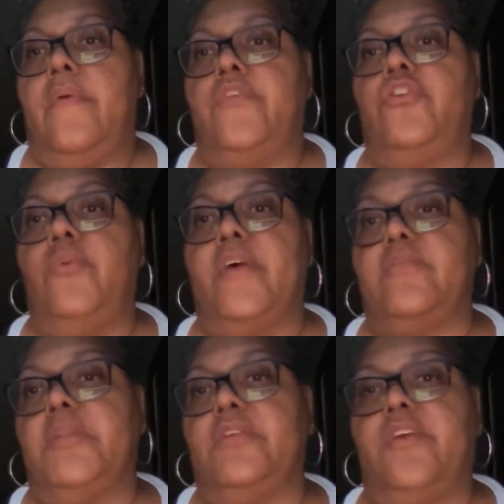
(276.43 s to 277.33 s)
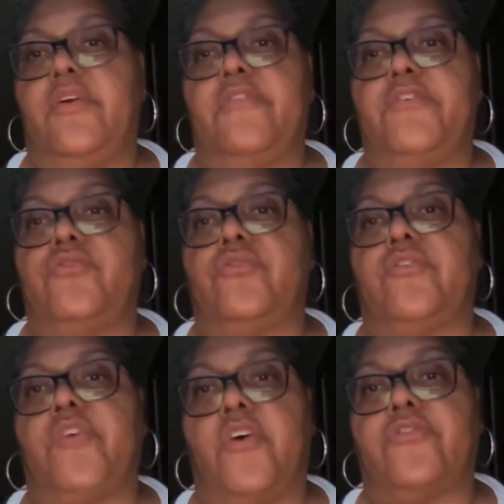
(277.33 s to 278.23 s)
The U.S. military officials
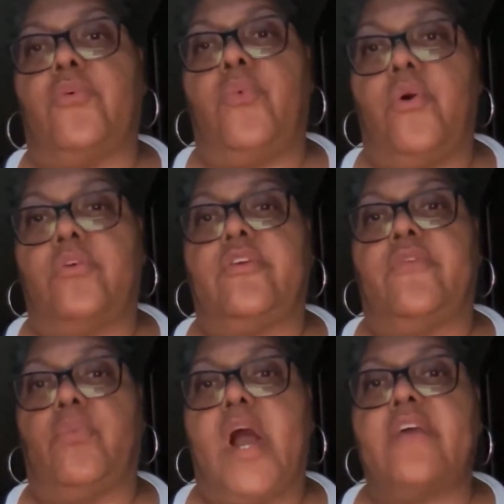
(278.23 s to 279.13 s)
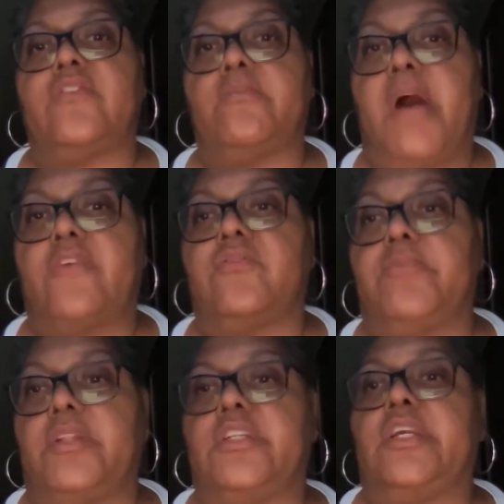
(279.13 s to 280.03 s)
have also warned of the rising
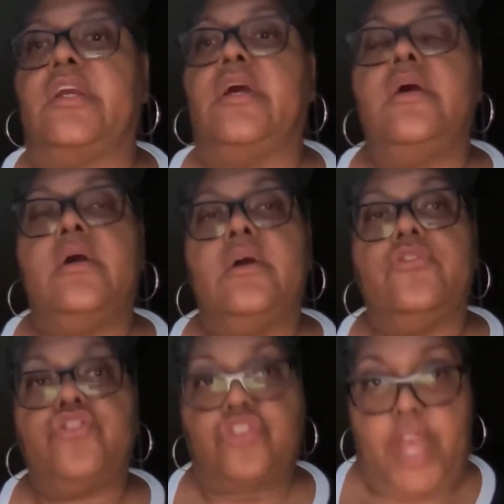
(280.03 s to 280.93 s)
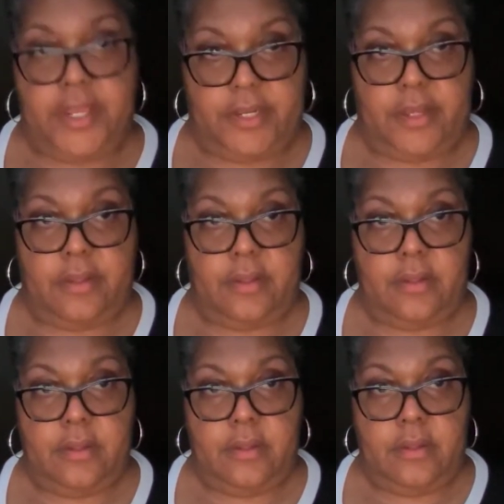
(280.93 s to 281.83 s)
possibility China
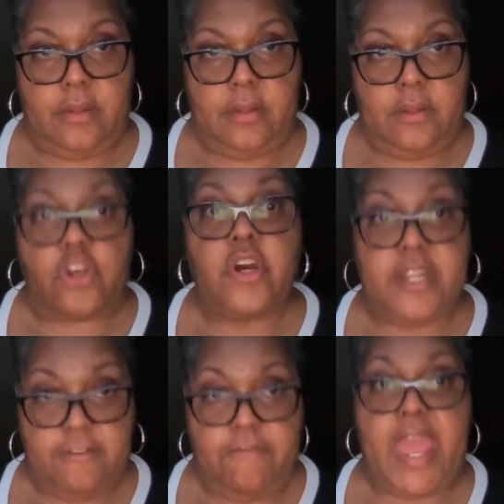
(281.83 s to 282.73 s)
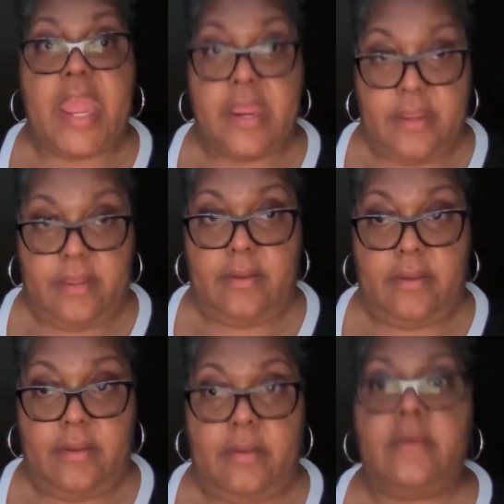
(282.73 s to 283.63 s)
could invade
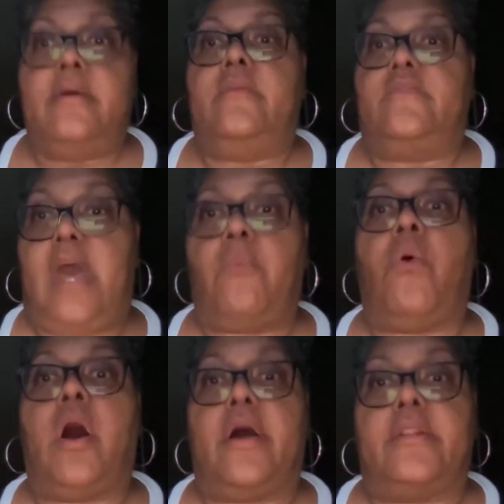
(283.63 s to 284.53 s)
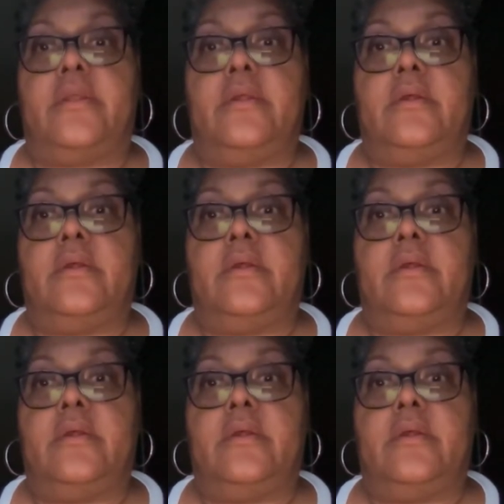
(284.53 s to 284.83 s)
Taiwan